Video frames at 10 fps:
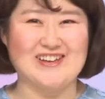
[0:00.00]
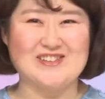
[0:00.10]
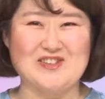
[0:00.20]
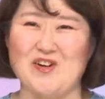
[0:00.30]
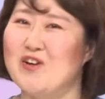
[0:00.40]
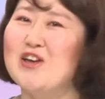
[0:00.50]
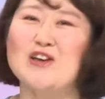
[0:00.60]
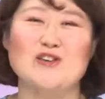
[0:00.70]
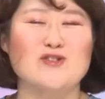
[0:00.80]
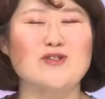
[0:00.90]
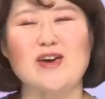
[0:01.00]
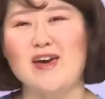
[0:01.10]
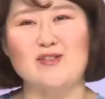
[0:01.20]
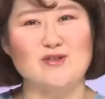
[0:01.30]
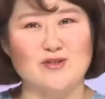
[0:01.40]
So you
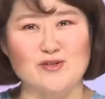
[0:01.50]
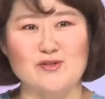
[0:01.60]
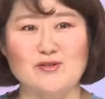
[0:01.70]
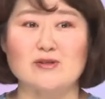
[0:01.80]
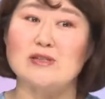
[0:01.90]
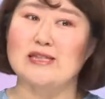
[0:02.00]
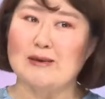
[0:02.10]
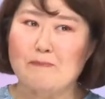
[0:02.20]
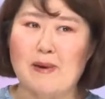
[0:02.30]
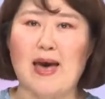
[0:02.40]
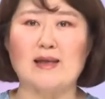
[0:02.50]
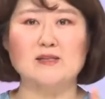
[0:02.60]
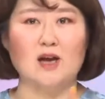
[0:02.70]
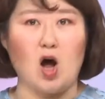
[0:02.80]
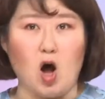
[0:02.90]
can do
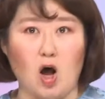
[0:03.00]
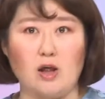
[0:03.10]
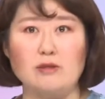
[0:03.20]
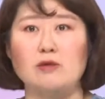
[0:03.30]
depends on